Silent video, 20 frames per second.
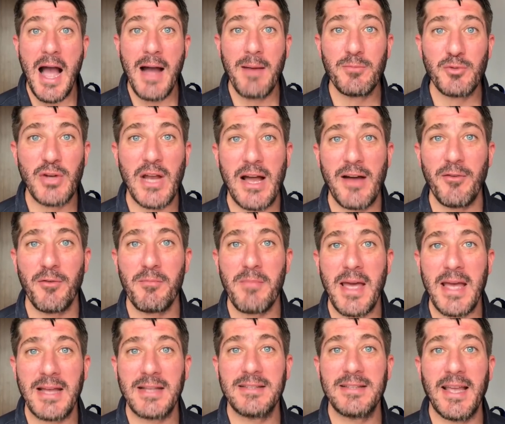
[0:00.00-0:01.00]
I'm Travel
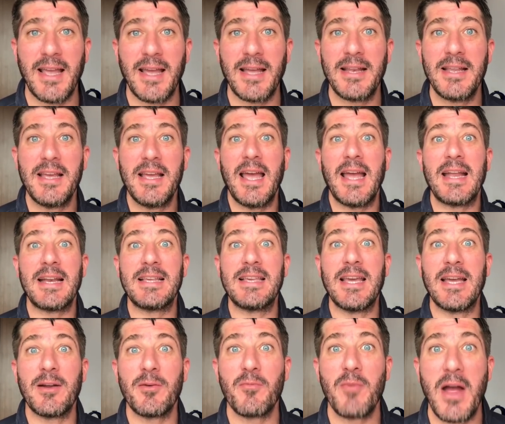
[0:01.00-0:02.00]
Man Dan, and
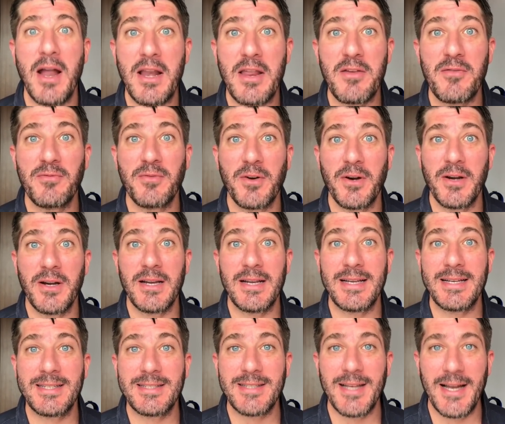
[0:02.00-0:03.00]
get ready for an
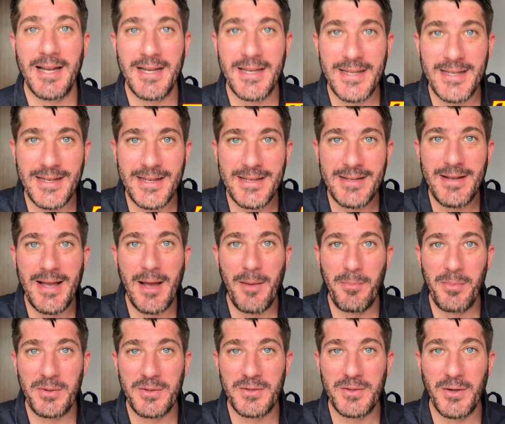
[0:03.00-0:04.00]
exciting
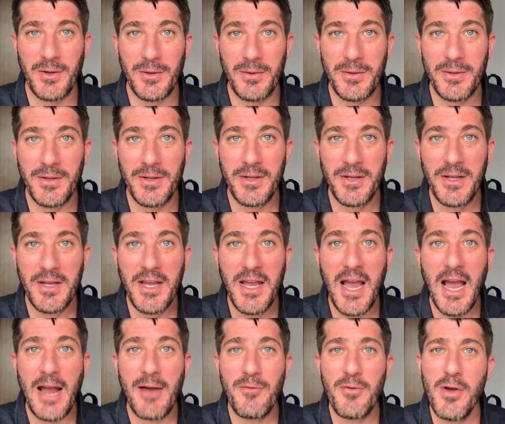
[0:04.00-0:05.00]
episode.
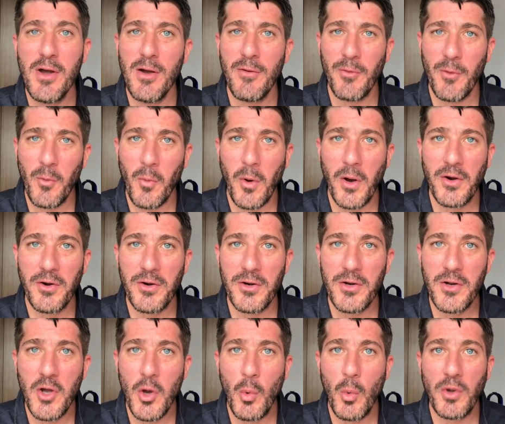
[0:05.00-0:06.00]
Have you ever
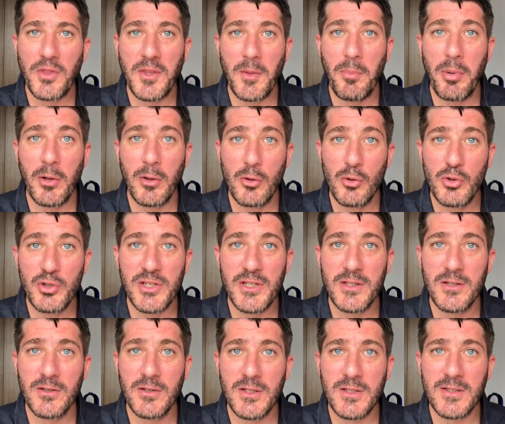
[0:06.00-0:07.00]
wondered what the
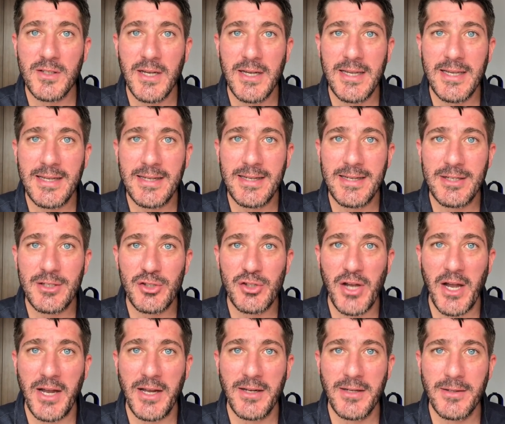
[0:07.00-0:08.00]
pollution looks like in
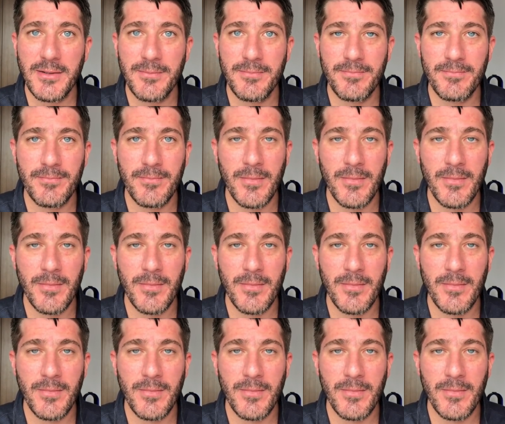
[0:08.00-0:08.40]
China?